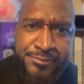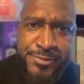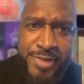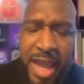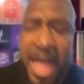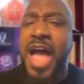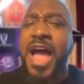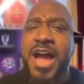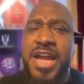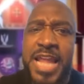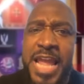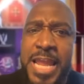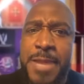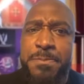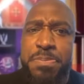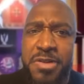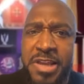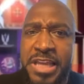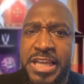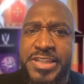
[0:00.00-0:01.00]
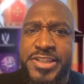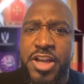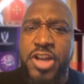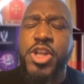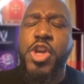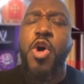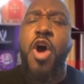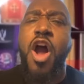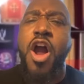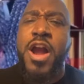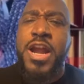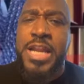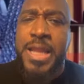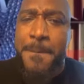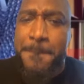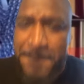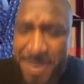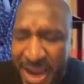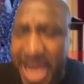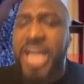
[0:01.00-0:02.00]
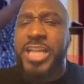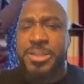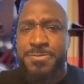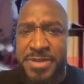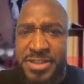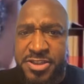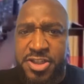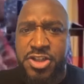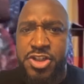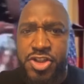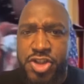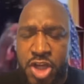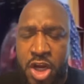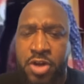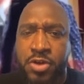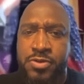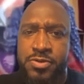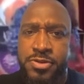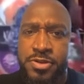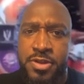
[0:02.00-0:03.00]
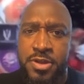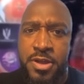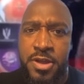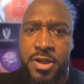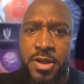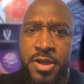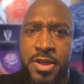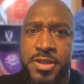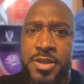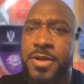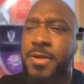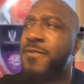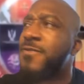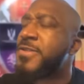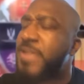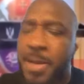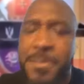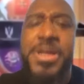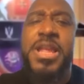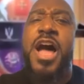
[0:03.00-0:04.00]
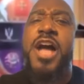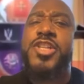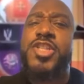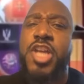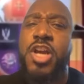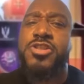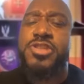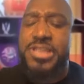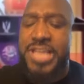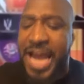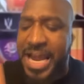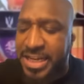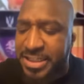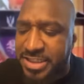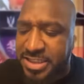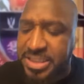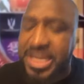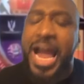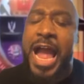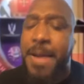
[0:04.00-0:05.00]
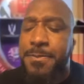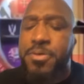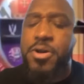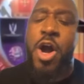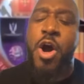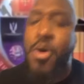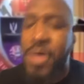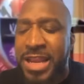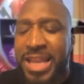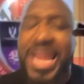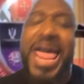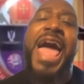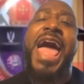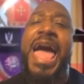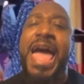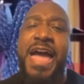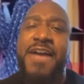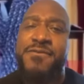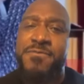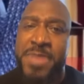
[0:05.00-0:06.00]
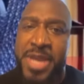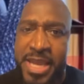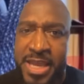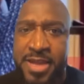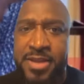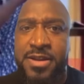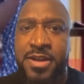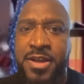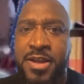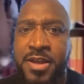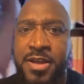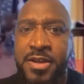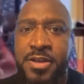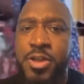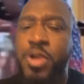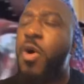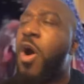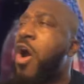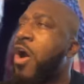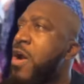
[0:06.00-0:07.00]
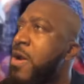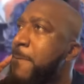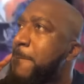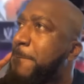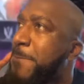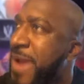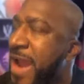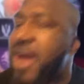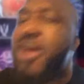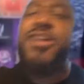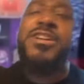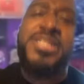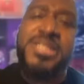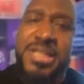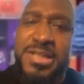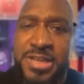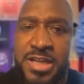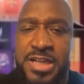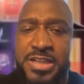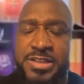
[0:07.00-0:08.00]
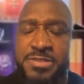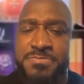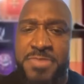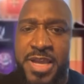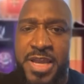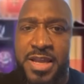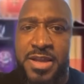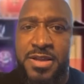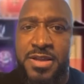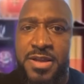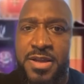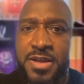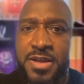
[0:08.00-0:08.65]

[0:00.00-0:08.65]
God ain't pleased. So you are an embarrassment to the church. Some of y'all churches got to stop going live, man. You are embarrassing us, man.